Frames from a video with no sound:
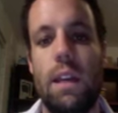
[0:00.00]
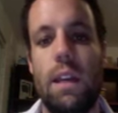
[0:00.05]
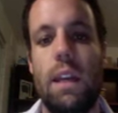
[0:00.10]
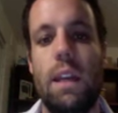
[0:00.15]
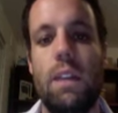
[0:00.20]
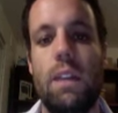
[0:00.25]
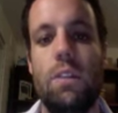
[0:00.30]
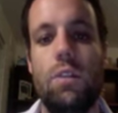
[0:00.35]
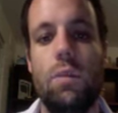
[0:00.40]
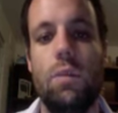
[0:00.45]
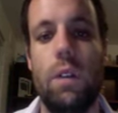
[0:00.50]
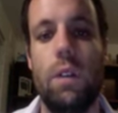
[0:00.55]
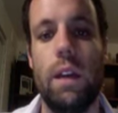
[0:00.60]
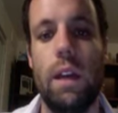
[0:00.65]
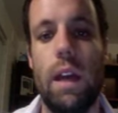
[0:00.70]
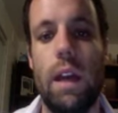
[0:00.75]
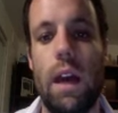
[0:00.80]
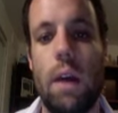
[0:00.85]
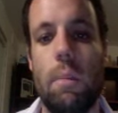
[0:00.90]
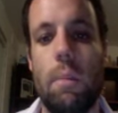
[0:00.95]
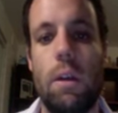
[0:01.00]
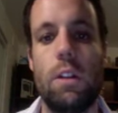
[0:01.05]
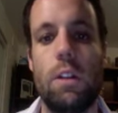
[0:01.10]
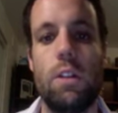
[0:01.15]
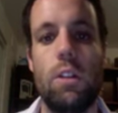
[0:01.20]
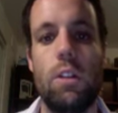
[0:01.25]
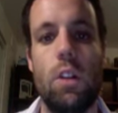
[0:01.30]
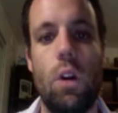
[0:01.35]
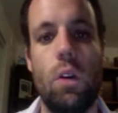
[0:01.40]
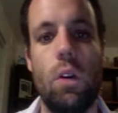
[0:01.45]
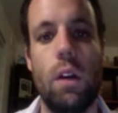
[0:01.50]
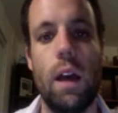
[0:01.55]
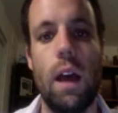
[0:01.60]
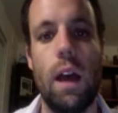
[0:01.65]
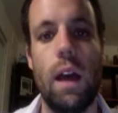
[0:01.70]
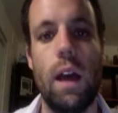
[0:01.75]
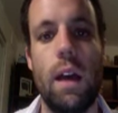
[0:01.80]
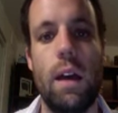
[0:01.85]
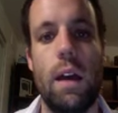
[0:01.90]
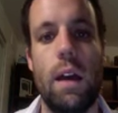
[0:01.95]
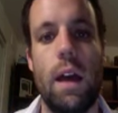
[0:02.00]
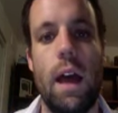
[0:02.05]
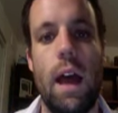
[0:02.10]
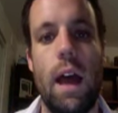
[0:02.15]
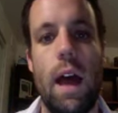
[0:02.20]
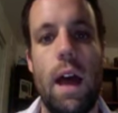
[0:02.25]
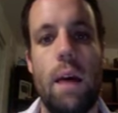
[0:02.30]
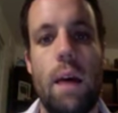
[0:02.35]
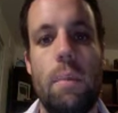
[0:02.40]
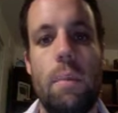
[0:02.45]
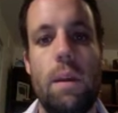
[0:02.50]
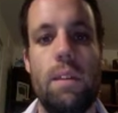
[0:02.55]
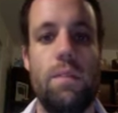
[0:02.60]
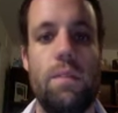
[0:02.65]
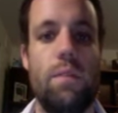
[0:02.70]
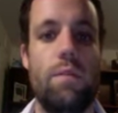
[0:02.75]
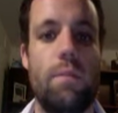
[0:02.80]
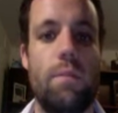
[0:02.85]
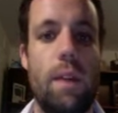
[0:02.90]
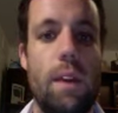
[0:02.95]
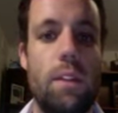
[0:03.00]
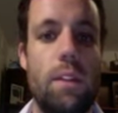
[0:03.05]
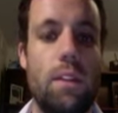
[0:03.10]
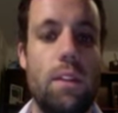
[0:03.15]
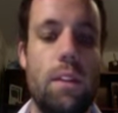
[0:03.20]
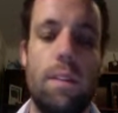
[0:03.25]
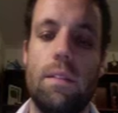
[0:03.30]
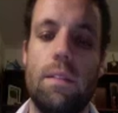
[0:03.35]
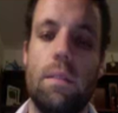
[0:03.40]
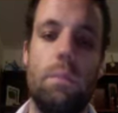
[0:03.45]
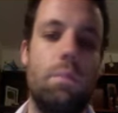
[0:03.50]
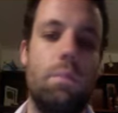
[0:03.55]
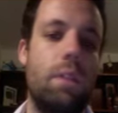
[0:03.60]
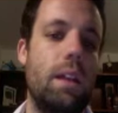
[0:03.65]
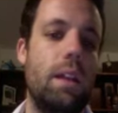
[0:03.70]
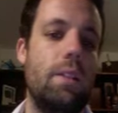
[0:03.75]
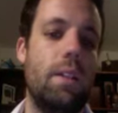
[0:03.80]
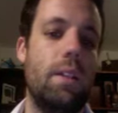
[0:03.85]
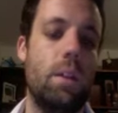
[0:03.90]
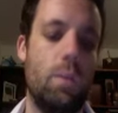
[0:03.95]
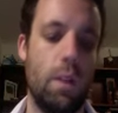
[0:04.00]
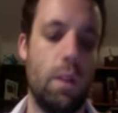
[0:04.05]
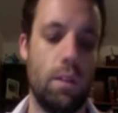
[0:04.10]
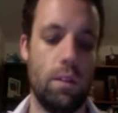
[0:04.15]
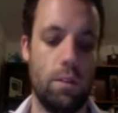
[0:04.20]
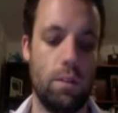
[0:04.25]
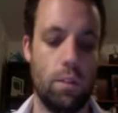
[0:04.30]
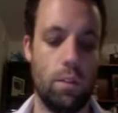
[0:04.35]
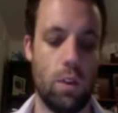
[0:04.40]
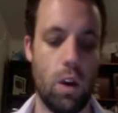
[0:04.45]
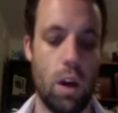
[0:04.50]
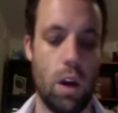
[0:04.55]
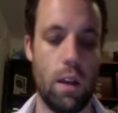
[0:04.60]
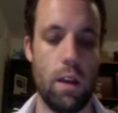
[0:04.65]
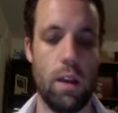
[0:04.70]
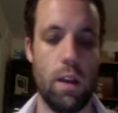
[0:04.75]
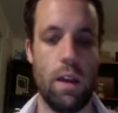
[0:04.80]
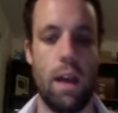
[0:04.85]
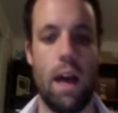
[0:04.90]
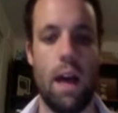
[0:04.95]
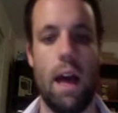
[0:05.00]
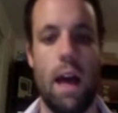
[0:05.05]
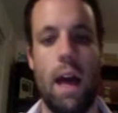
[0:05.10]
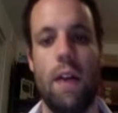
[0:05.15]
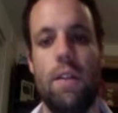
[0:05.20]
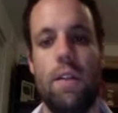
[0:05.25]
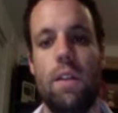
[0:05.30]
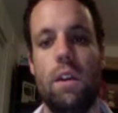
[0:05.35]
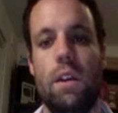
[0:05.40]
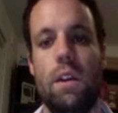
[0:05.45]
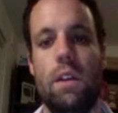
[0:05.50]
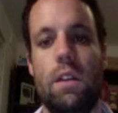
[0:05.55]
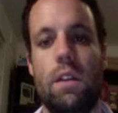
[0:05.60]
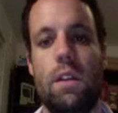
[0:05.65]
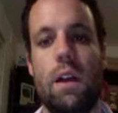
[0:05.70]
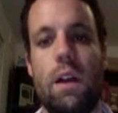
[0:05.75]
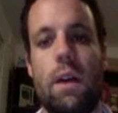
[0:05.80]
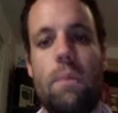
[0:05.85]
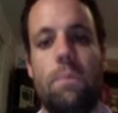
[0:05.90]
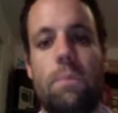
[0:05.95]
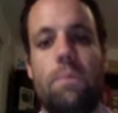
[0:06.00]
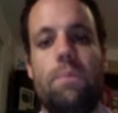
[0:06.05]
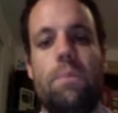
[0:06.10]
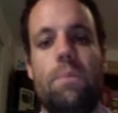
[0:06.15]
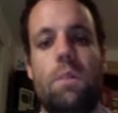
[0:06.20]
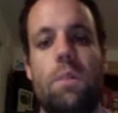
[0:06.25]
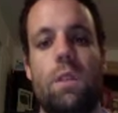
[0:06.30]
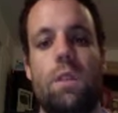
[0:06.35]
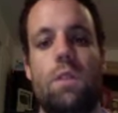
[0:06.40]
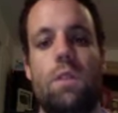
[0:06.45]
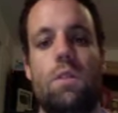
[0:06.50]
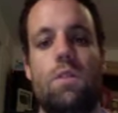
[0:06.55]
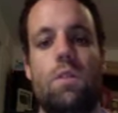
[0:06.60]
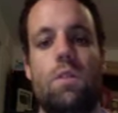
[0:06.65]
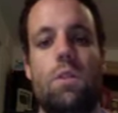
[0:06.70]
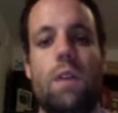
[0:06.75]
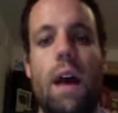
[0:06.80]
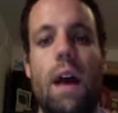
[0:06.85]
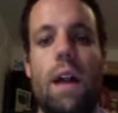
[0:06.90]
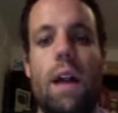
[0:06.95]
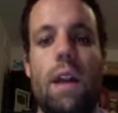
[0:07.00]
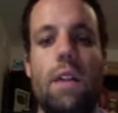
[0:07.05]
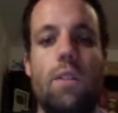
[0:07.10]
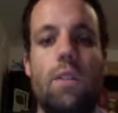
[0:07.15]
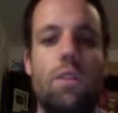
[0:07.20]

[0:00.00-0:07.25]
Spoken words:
into a much longer piece of information, and there's plenty of other ones I've got that can do that. So